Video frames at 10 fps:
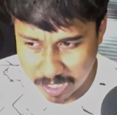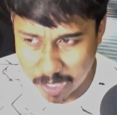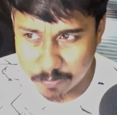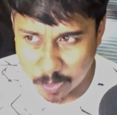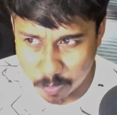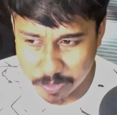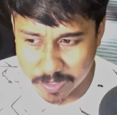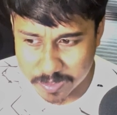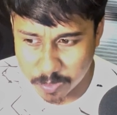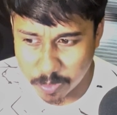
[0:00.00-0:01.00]
After
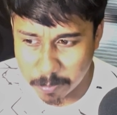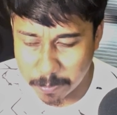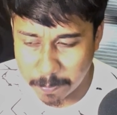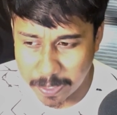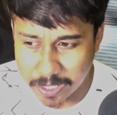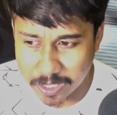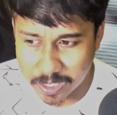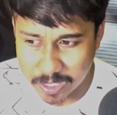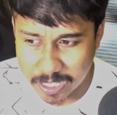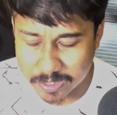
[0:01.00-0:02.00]
obviously we'll be playing
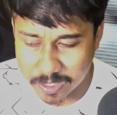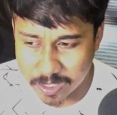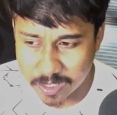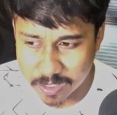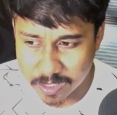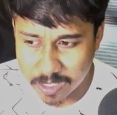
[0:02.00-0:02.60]
a3